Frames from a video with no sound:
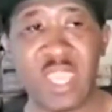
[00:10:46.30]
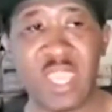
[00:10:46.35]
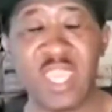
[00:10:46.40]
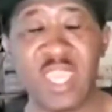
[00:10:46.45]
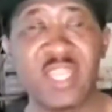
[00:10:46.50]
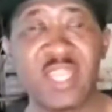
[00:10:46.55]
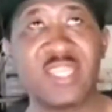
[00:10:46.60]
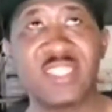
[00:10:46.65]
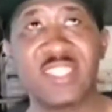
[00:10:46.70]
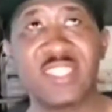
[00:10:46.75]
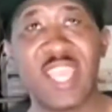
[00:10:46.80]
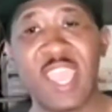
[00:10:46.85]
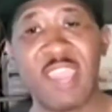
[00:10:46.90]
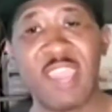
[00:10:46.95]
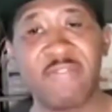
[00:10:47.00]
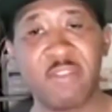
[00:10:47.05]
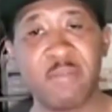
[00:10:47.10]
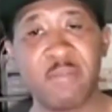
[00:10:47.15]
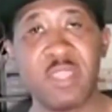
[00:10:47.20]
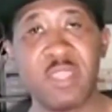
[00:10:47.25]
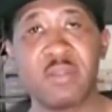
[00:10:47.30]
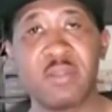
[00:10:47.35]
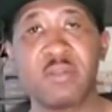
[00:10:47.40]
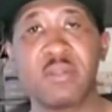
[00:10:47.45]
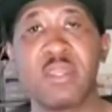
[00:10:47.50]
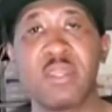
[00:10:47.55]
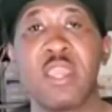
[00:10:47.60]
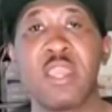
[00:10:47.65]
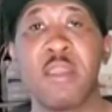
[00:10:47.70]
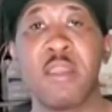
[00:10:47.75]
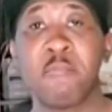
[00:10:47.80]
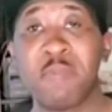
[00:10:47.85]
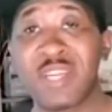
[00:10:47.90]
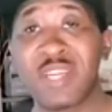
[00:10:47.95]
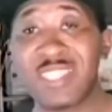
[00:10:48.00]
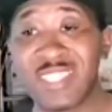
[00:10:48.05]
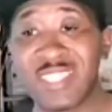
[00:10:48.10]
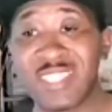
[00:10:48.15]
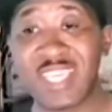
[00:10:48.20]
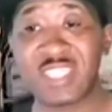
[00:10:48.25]
It doesn't have to be.
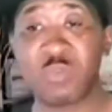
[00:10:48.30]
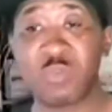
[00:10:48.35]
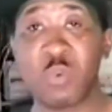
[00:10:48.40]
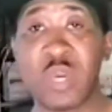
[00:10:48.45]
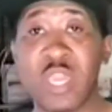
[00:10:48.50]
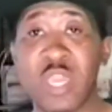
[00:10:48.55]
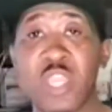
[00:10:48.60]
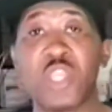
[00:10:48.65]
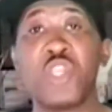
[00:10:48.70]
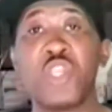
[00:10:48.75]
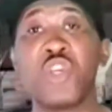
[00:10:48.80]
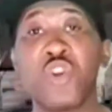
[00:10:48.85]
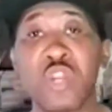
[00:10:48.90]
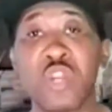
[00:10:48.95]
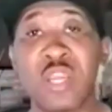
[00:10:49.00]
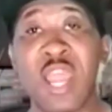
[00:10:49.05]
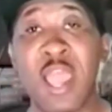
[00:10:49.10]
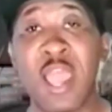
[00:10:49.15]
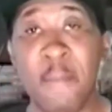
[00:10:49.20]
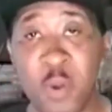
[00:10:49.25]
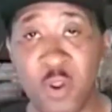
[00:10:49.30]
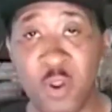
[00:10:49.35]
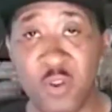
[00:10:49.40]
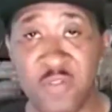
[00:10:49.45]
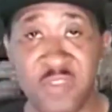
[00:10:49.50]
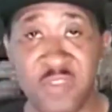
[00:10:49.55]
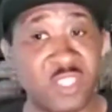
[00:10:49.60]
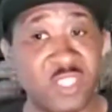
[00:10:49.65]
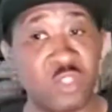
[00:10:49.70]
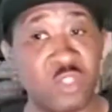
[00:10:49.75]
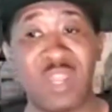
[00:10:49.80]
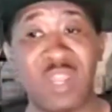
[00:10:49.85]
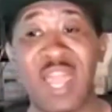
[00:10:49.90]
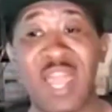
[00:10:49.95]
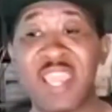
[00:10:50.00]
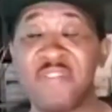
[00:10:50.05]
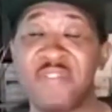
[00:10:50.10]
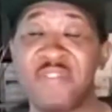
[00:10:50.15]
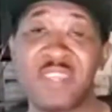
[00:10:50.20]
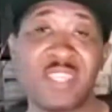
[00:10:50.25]
Because guess what? You're not perfect, so
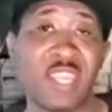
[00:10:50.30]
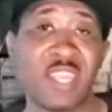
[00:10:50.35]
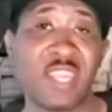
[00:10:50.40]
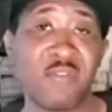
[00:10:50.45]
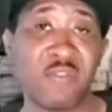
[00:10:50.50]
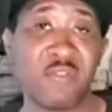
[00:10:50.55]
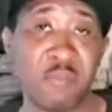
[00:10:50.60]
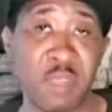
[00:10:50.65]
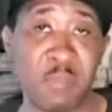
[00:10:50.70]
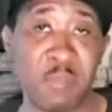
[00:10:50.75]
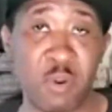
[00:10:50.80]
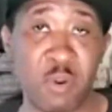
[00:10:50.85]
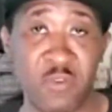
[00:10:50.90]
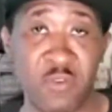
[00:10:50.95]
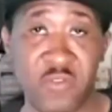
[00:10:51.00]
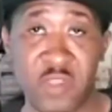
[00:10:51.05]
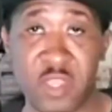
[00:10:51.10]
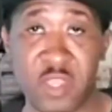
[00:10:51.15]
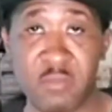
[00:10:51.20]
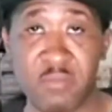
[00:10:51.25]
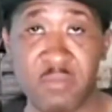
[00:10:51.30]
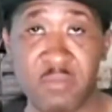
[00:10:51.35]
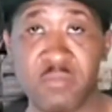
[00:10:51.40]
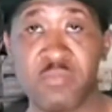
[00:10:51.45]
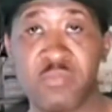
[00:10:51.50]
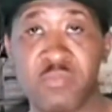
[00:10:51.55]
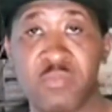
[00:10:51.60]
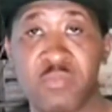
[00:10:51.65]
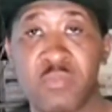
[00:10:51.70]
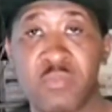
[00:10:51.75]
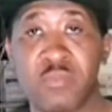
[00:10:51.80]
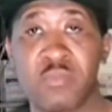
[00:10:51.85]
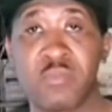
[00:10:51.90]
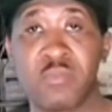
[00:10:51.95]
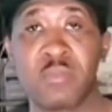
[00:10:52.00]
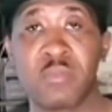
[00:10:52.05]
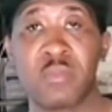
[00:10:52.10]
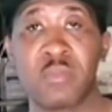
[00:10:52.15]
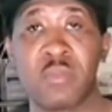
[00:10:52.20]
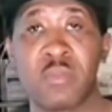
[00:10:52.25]
life can never be perfect.
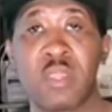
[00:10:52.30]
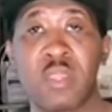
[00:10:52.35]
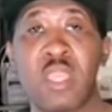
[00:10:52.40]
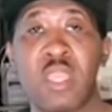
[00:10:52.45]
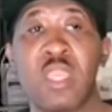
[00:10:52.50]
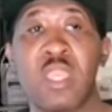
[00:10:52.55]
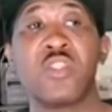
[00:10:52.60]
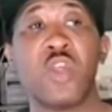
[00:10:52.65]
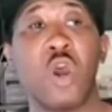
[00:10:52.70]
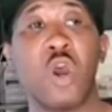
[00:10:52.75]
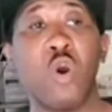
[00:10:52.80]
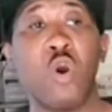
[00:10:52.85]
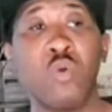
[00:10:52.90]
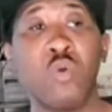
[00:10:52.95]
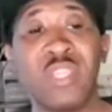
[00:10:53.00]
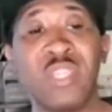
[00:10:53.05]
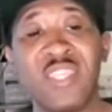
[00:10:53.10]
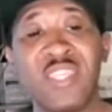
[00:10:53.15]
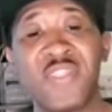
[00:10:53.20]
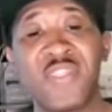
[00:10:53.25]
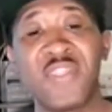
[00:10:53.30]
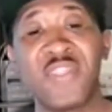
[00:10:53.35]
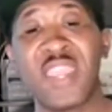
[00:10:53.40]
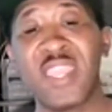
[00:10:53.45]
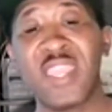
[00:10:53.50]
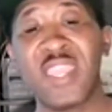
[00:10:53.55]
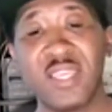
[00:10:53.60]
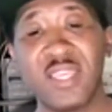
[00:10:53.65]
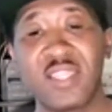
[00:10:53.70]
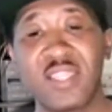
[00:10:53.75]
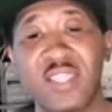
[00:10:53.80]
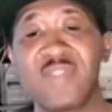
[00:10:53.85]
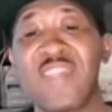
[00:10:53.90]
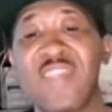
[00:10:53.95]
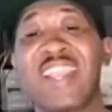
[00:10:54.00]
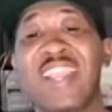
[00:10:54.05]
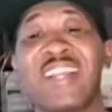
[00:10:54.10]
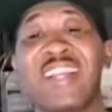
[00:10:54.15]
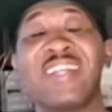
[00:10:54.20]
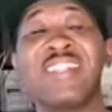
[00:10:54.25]
The only thing
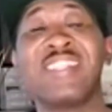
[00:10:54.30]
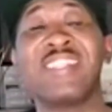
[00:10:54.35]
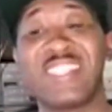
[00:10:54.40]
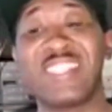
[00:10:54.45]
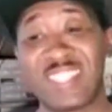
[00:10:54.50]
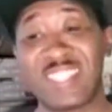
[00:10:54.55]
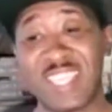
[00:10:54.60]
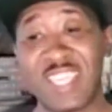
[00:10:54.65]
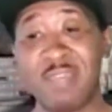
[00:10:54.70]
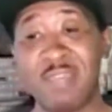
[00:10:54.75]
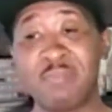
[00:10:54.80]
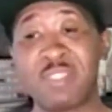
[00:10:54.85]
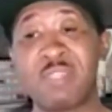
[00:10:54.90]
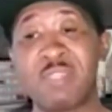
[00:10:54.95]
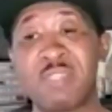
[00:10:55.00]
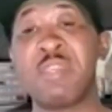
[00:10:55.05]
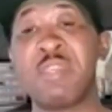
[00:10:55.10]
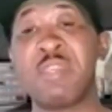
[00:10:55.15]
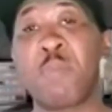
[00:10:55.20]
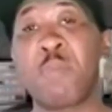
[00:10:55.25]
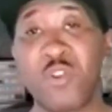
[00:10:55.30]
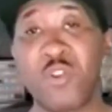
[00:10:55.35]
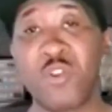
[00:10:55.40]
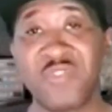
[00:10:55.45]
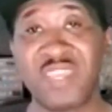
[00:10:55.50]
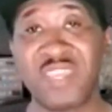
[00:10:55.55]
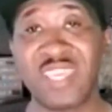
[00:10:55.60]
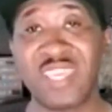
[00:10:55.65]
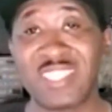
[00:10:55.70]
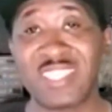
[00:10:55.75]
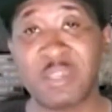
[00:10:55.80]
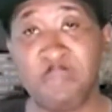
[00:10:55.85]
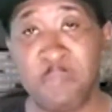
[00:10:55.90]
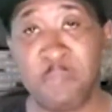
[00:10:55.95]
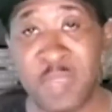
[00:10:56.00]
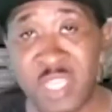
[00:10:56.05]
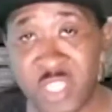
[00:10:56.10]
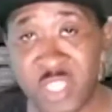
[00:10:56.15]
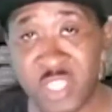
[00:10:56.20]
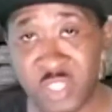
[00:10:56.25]
that can seem to be perfect is a
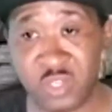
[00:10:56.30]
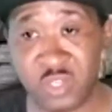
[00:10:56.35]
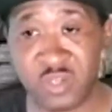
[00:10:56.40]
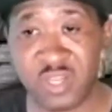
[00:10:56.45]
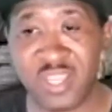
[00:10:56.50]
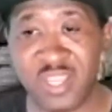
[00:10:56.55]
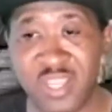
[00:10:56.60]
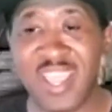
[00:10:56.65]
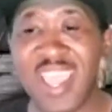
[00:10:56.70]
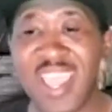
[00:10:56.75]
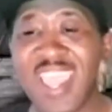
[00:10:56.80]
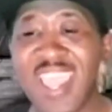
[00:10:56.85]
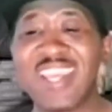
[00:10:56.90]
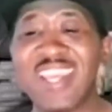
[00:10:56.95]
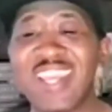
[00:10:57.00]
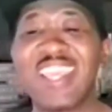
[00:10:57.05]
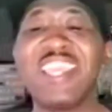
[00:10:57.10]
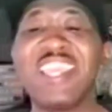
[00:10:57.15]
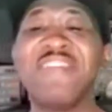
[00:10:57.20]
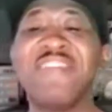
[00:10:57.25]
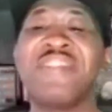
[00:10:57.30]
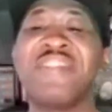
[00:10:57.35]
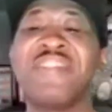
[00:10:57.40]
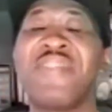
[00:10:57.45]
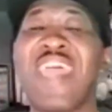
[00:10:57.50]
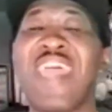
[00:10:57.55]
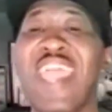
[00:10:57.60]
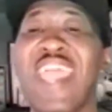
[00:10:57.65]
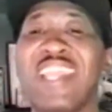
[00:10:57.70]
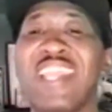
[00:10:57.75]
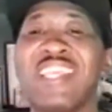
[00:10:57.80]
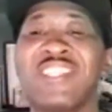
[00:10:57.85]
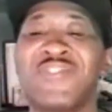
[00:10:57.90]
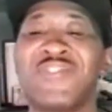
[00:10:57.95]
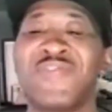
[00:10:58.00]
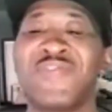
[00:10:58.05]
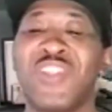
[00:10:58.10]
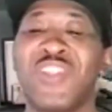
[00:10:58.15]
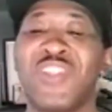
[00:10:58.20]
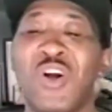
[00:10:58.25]
picture. And even that is
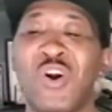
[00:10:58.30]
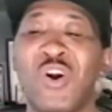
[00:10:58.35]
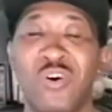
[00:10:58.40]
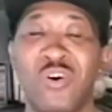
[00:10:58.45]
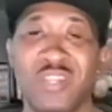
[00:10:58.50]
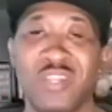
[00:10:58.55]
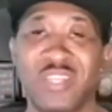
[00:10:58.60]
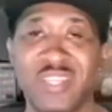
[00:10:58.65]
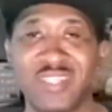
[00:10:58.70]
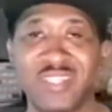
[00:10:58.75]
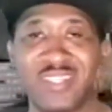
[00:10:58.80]
flawed.